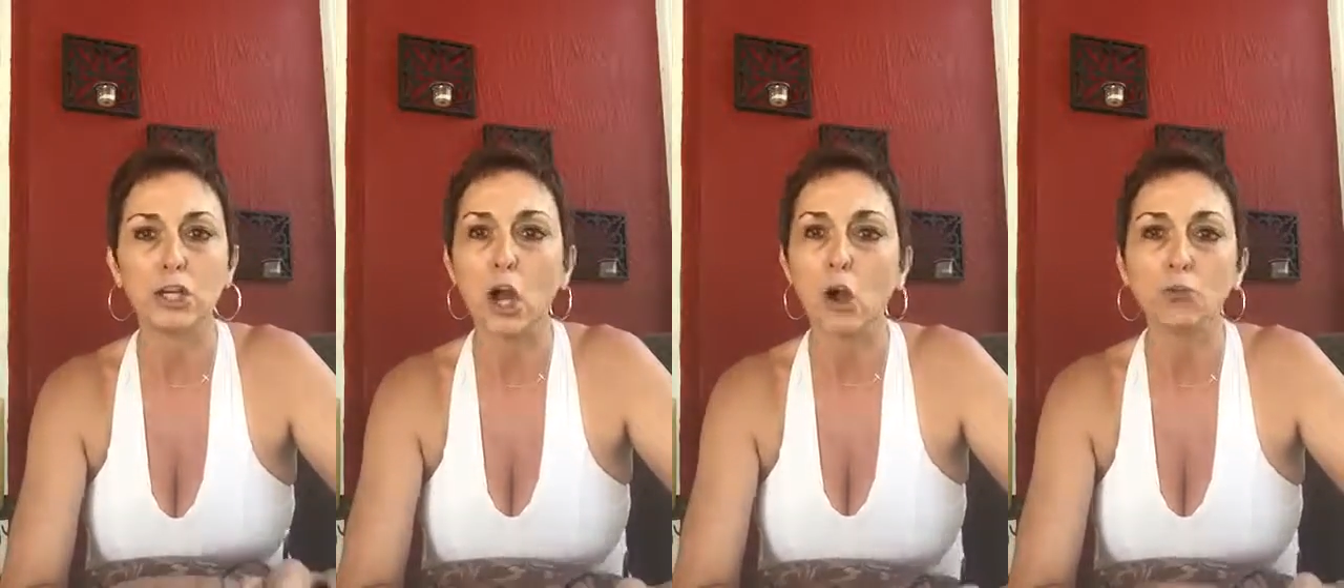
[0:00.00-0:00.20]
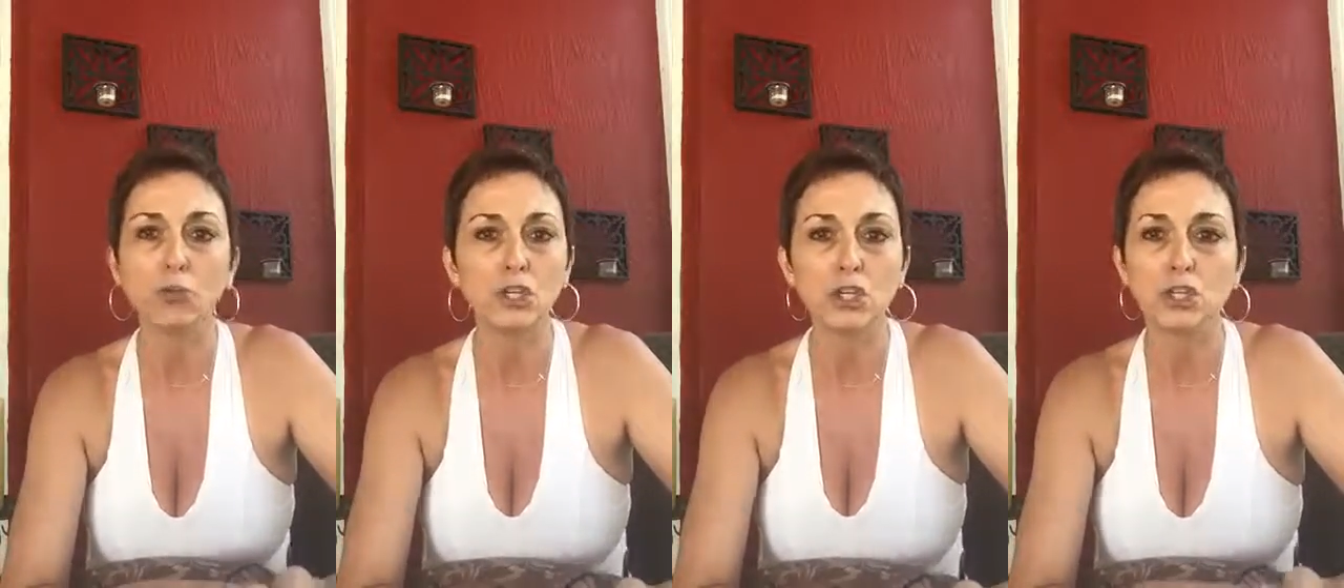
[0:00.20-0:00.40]

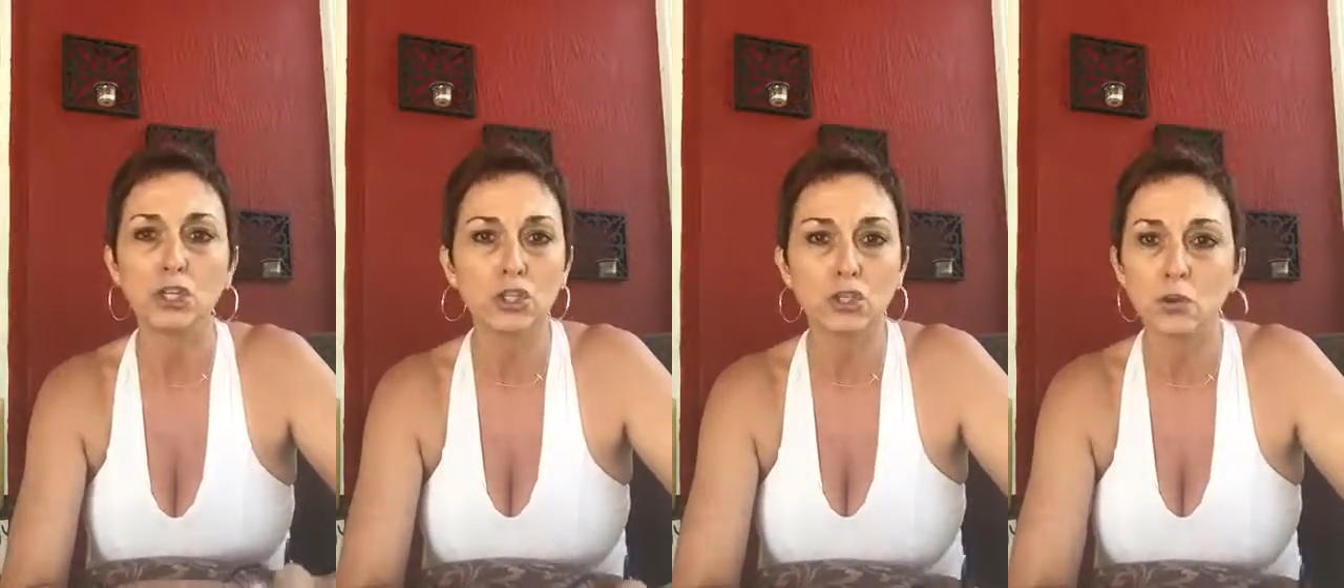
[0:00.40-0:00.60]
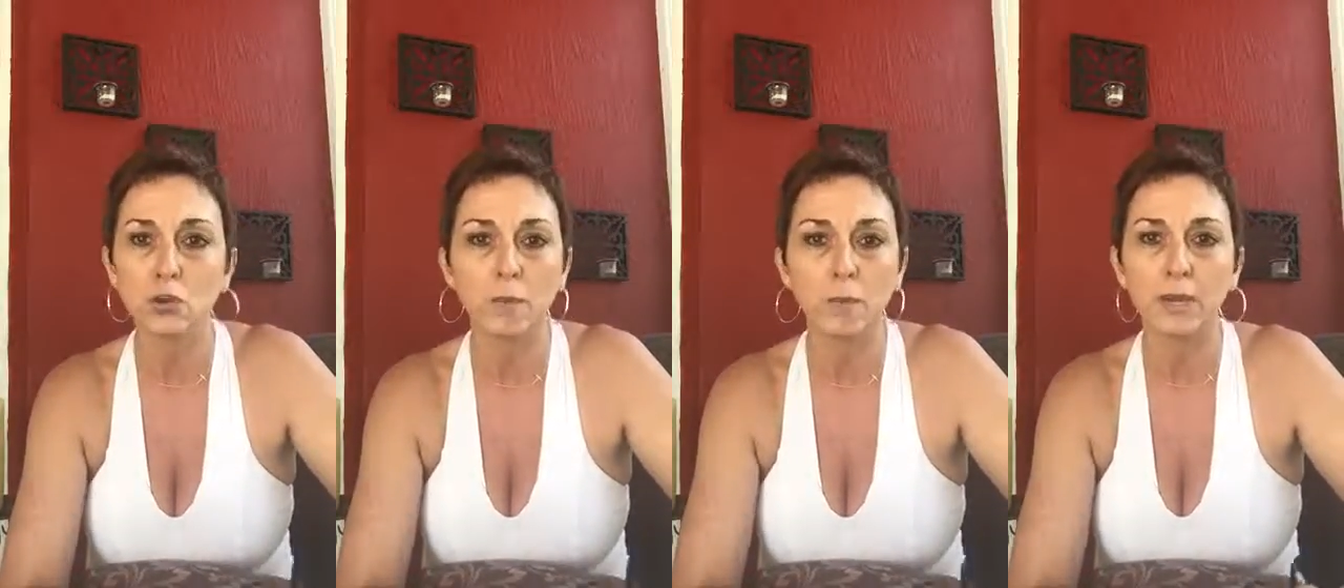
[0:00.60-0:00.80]
Don't
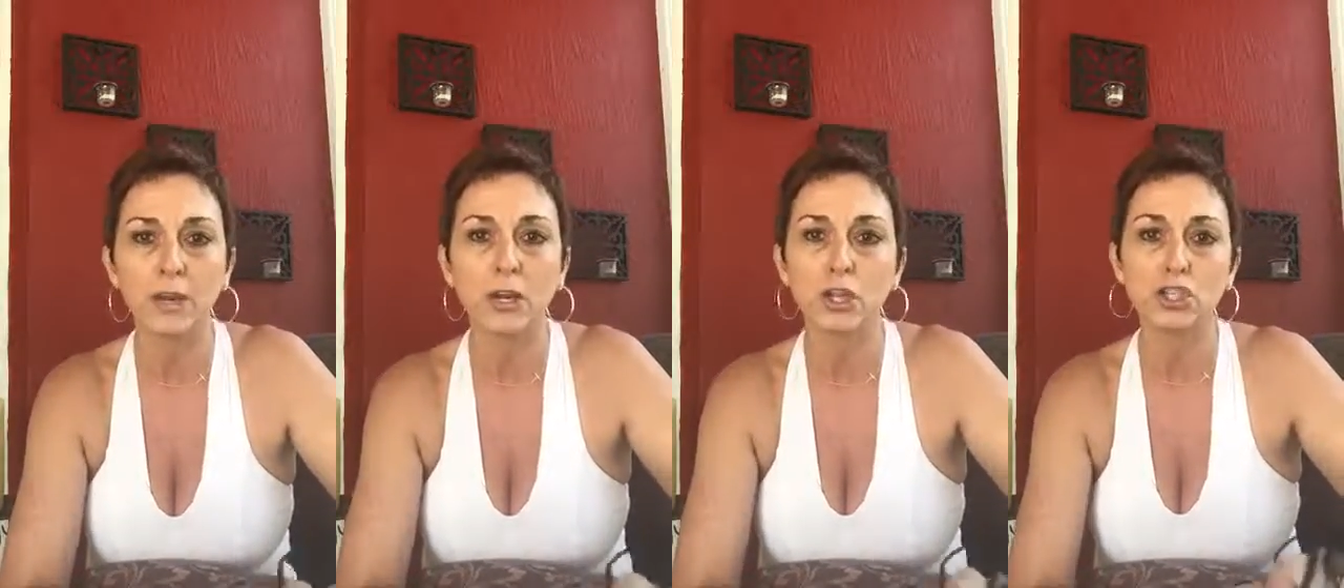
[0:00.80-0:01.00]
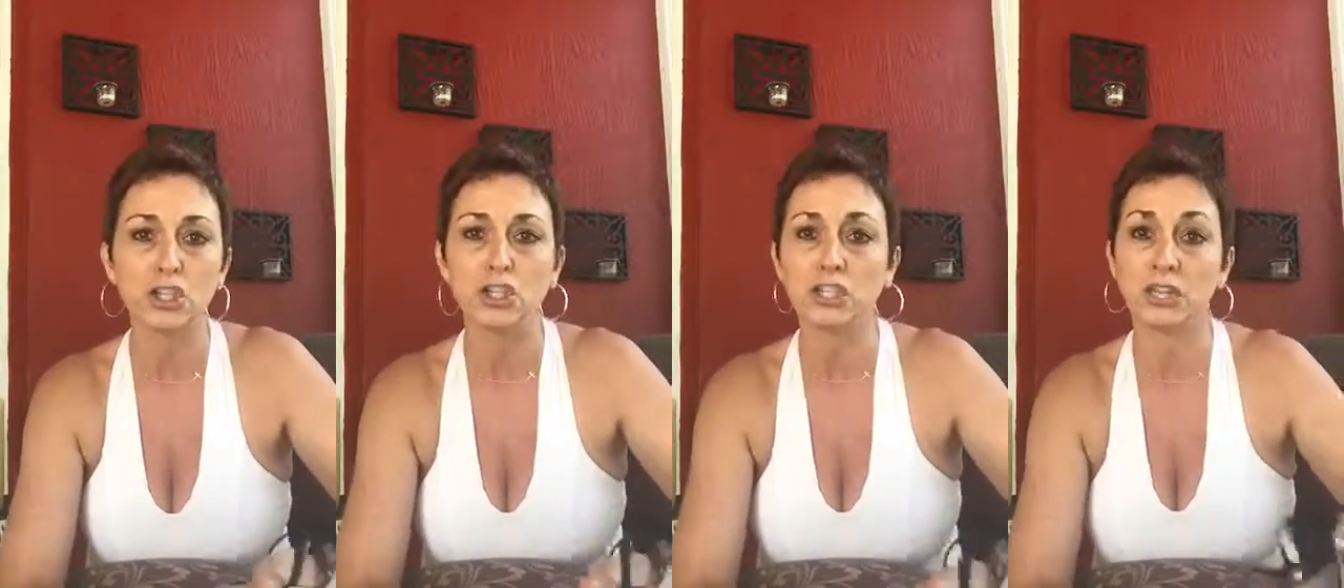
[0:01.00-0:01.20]
just do it
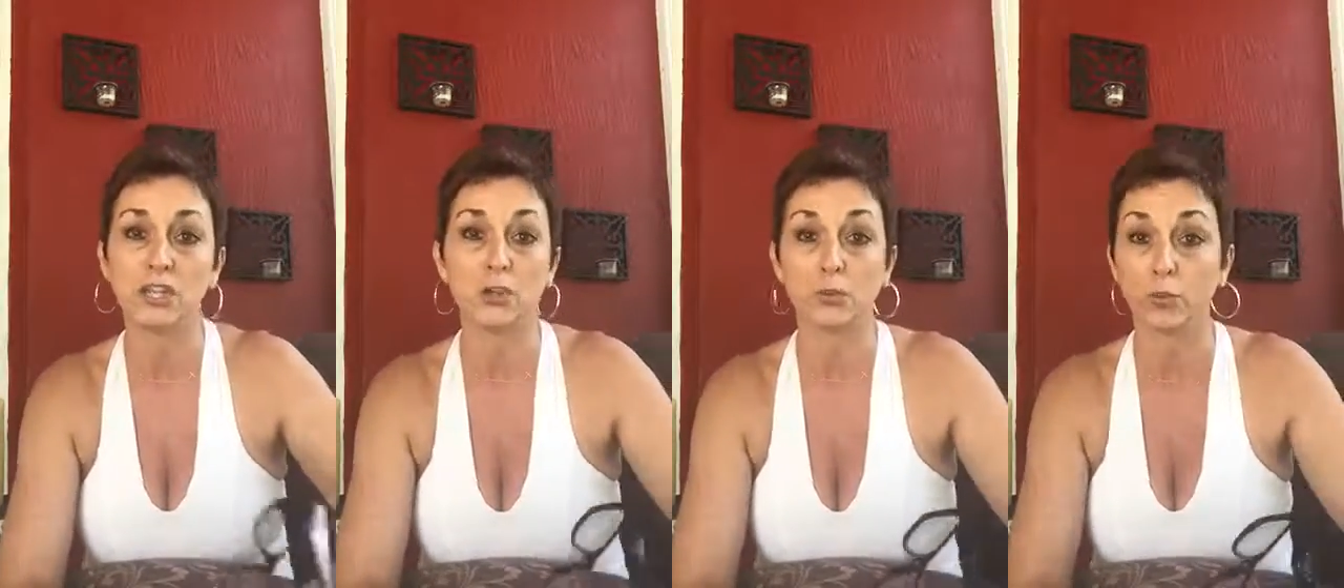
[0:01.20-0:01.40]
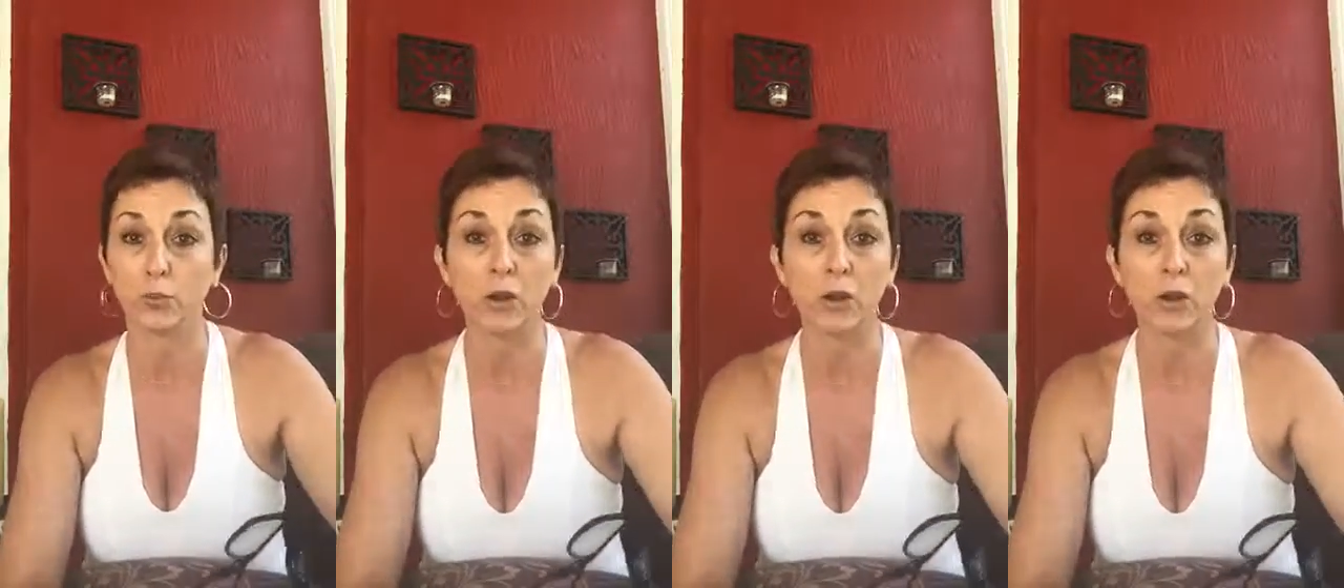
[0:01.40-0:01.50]
because you see the